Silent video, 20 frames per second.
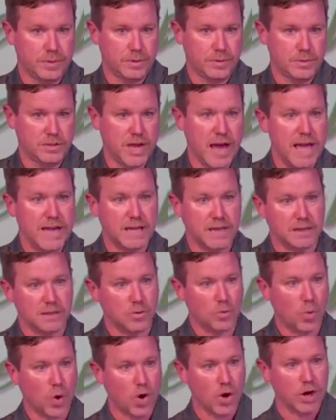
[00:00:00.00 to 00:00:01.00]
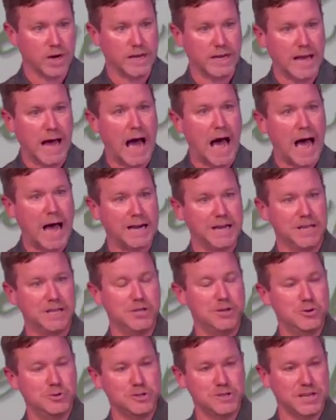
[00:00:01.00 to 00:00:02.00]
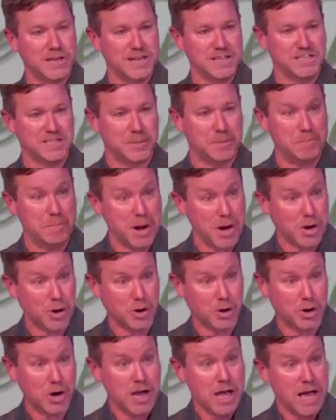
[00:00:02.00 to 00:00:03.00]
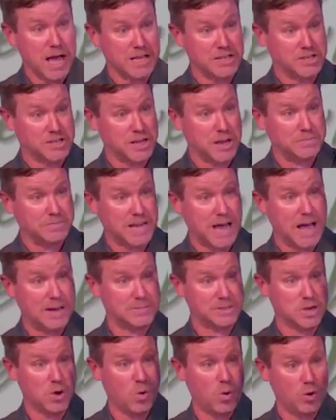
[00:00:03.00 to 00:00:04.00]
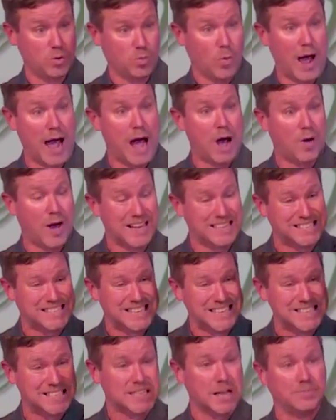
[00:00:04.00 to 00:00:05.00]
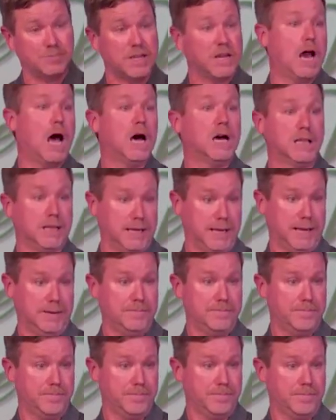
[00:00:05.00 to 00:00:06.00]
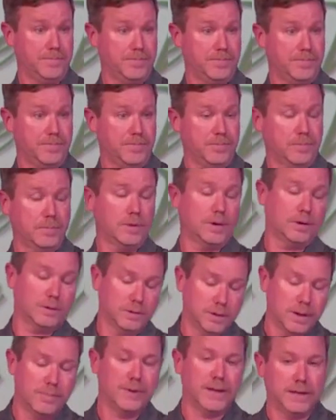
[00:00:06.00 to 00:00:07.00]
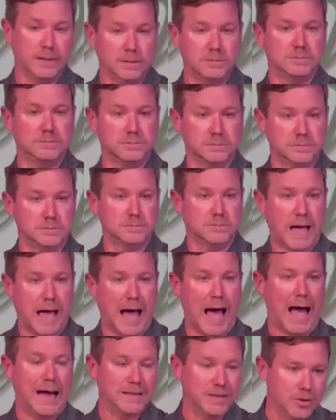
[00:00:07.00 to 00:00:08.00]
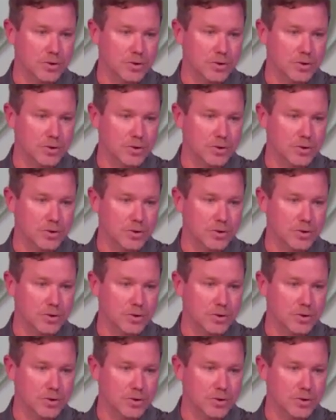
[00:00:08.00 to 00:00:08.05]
Taking the Word of God and using it as a mirror, and sometimes going, Wow, I see something ugly. I mean, I do